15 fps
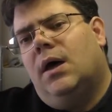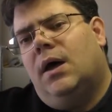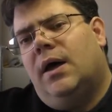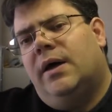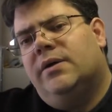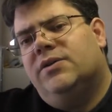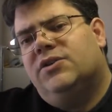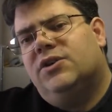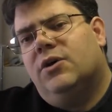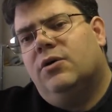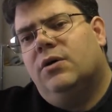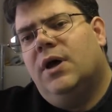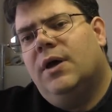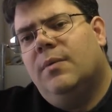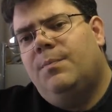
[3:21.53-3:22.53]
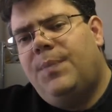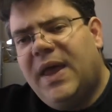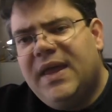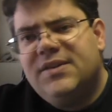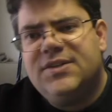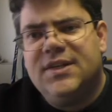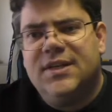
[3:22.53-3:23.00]
Uh, so
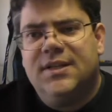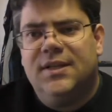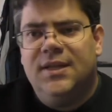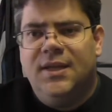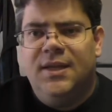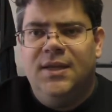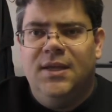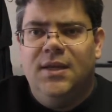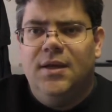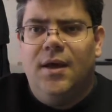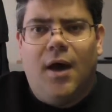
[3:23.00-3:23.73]
basically,